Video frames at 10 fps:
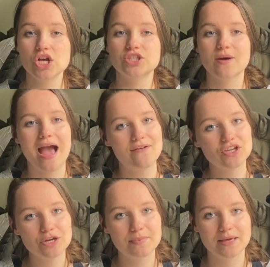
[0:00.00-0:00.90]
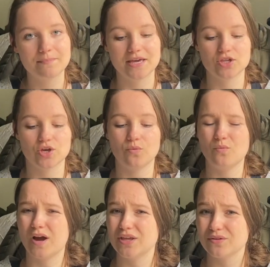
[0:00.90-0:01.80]
So having your big picture,
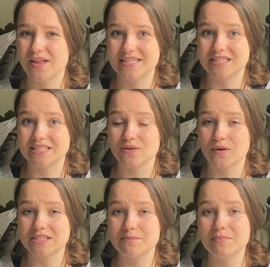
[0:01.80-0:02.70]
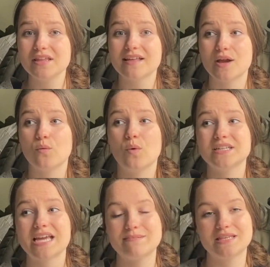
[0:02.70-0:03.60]
what your lesson's going to be like,
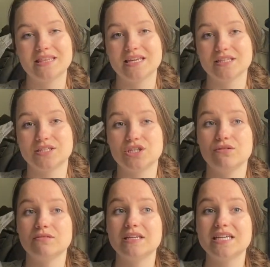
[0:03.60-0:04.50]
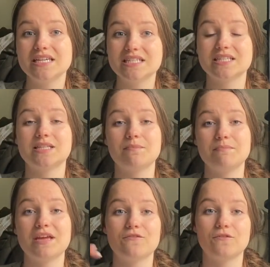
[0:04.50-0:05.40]
what types of things do you need to
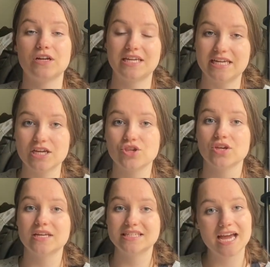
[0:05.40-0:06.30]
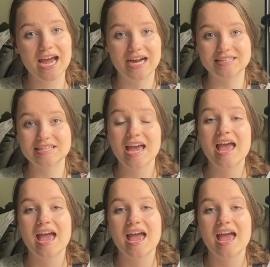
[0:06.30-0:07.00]
submit for each task,